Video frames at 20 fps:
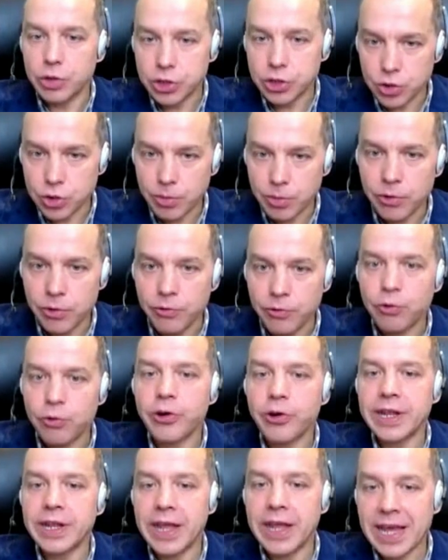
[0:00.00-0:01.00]
with some
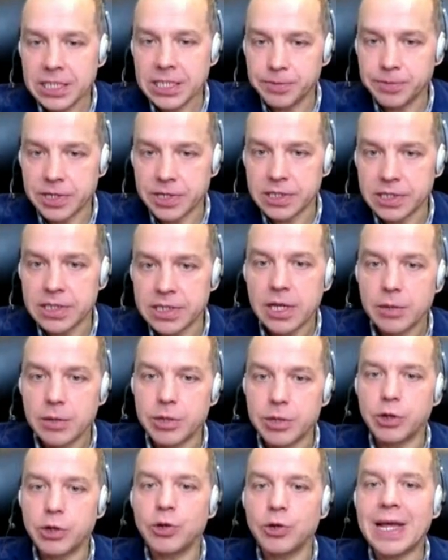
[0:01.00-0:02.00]
foreign experts,
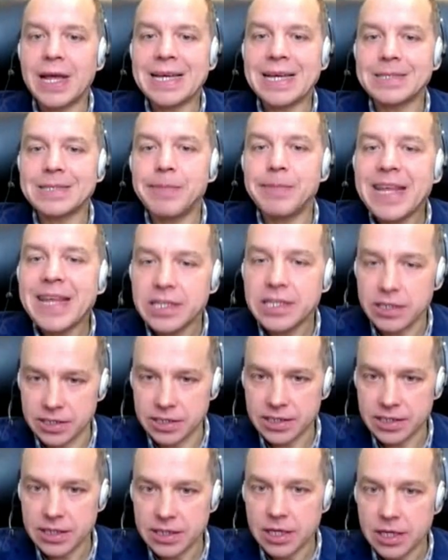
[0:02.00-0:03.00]
but not as
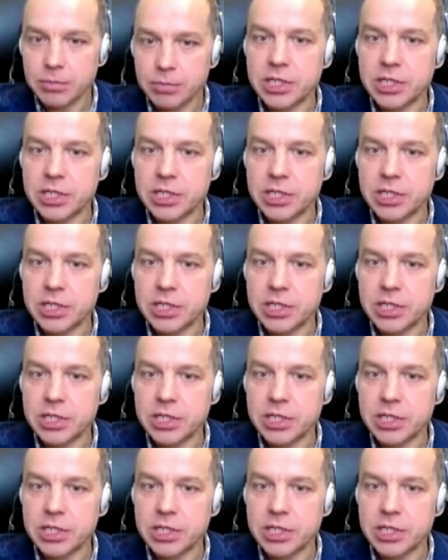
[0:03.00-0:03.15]
mentors,